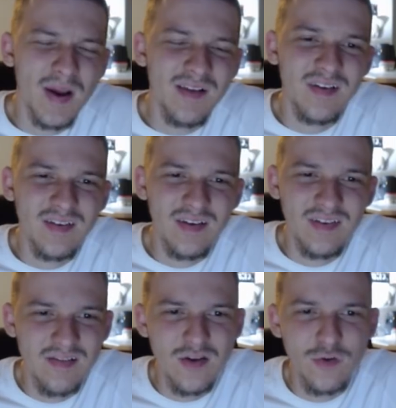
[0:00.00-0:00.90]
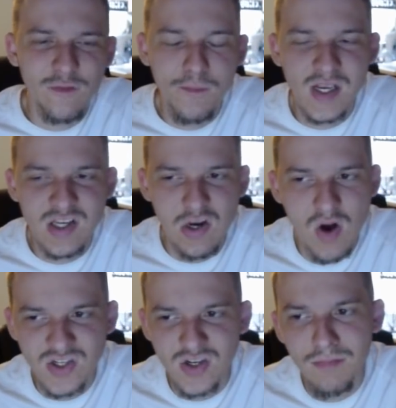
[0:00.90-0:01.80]
to pay 6600 for PJ
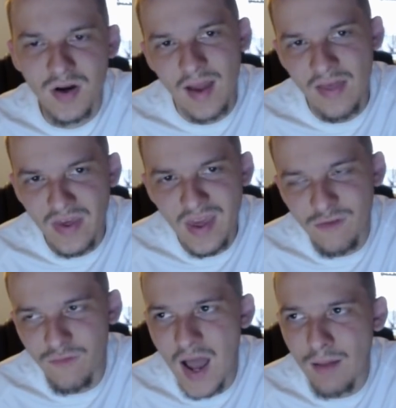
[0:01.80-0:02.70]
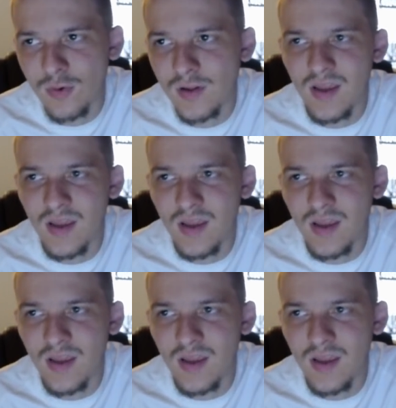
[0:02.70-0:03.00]
Washington, but I think he's viable at